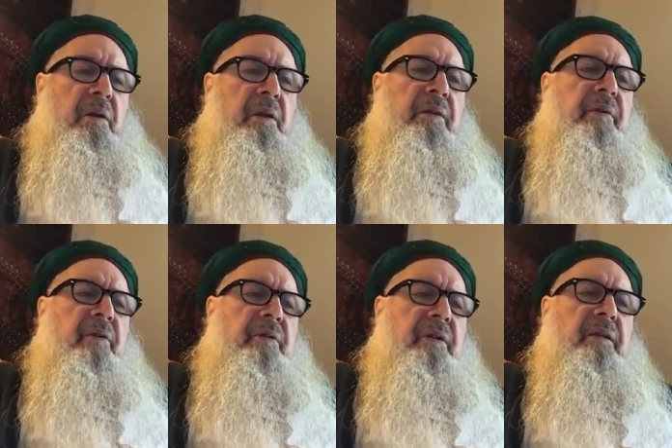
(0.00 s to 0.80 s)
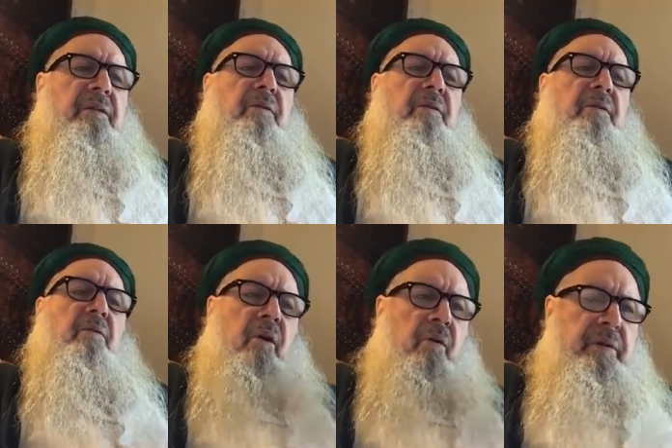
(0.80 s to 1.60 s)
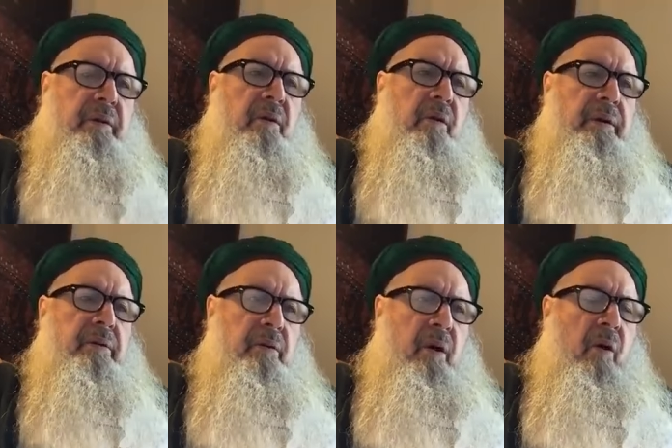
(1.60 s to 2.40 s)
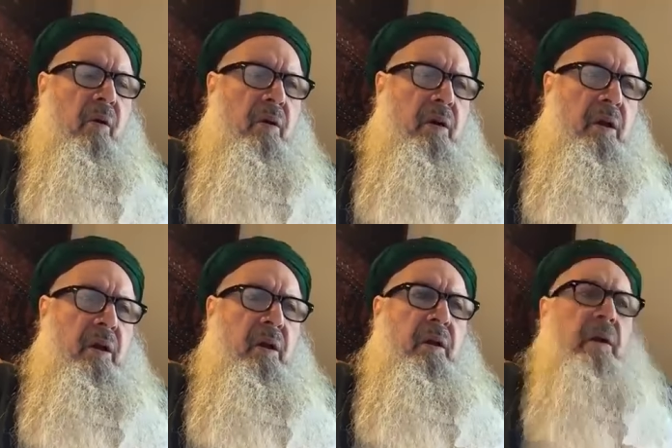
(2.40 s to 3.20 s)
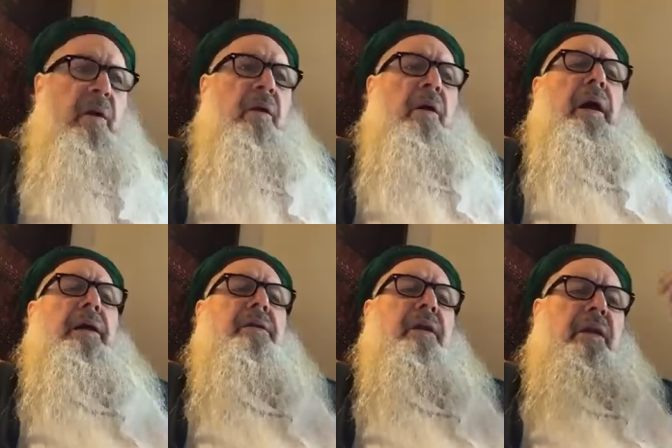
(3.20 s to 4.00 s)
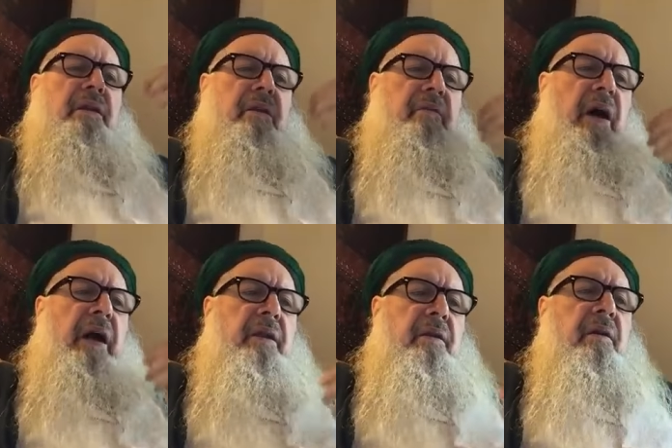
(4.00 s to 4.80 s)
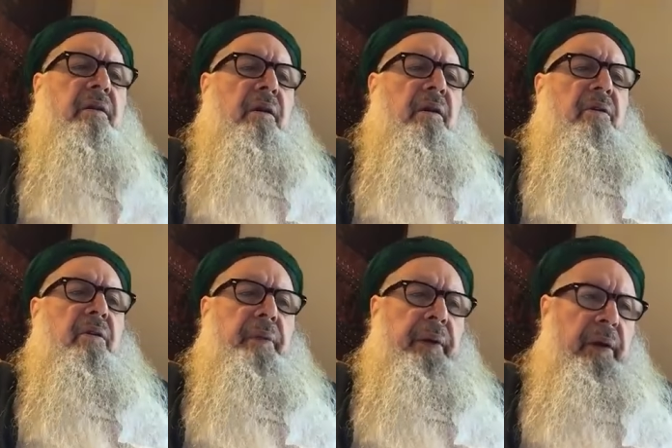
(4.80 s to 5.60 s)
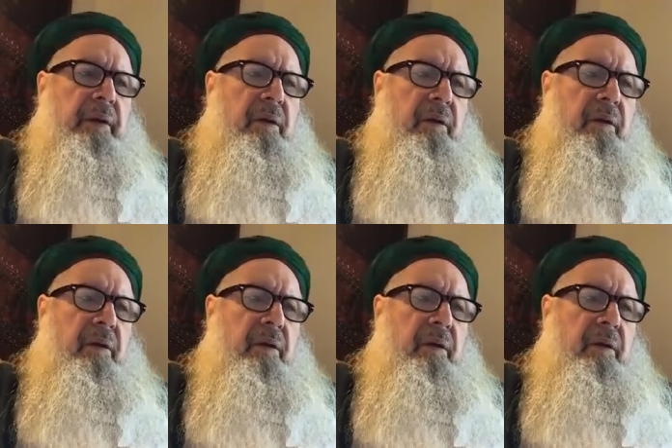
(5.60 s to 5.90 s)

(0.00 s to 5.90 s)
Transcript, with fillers: Leave your senses to go where they're going to go. Asking the divine spirit